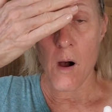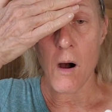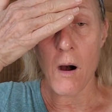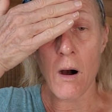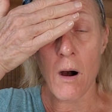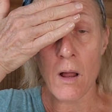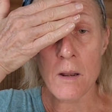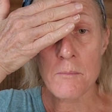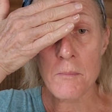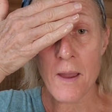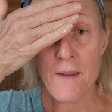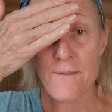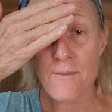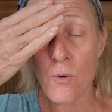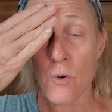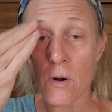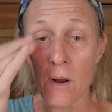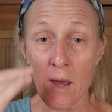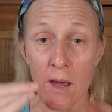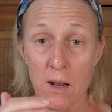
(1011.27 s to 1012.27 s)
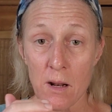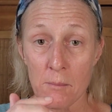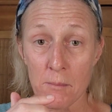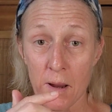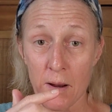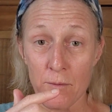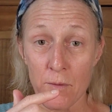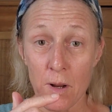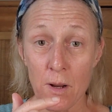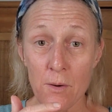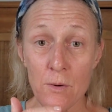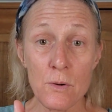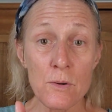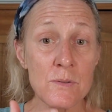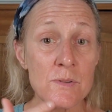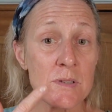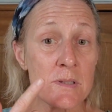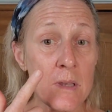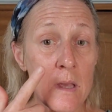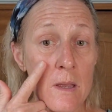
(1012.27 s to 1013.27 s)
on my forehead, on my
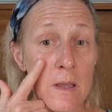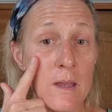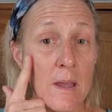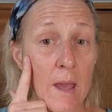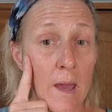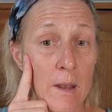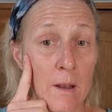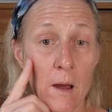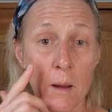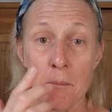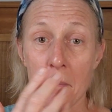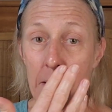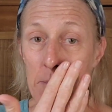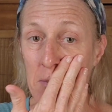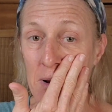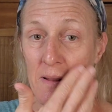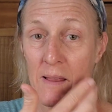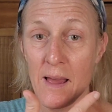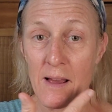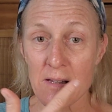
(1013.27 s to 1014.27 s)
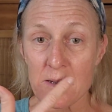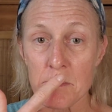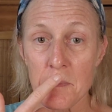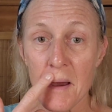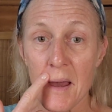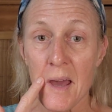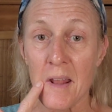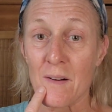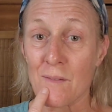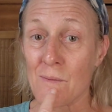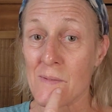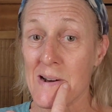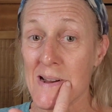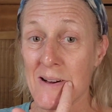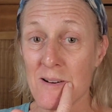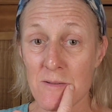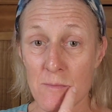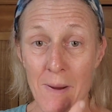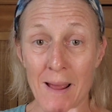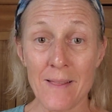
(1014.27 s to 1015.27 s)
wrinkles, and on my melasma and
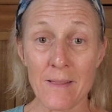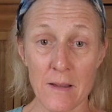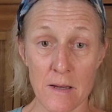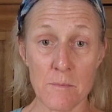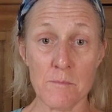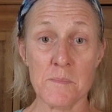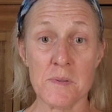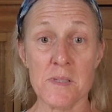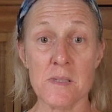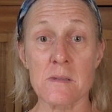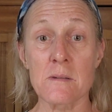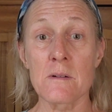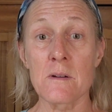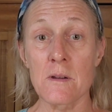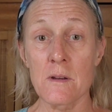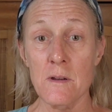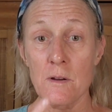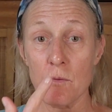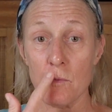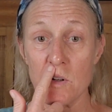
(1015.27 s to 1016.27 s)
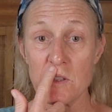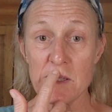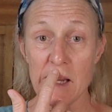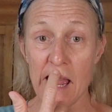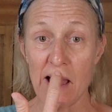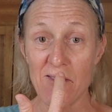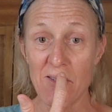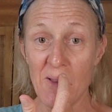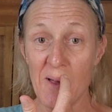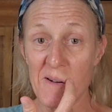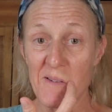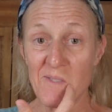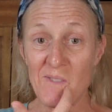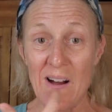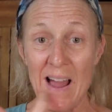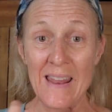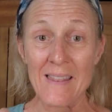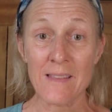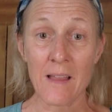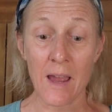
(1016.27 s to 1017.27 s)
around my lips, which I have a lot of
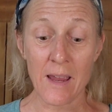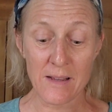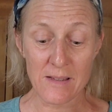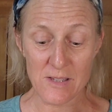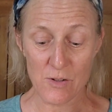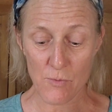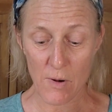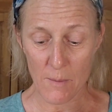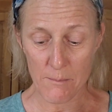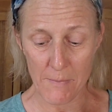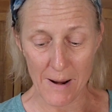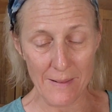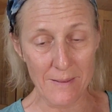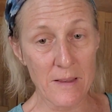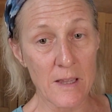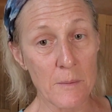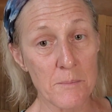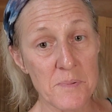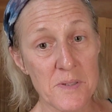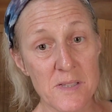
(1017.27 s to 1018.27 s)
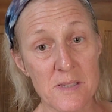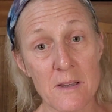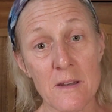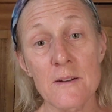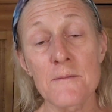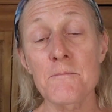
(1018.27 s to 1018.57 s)
fine lines around my lips,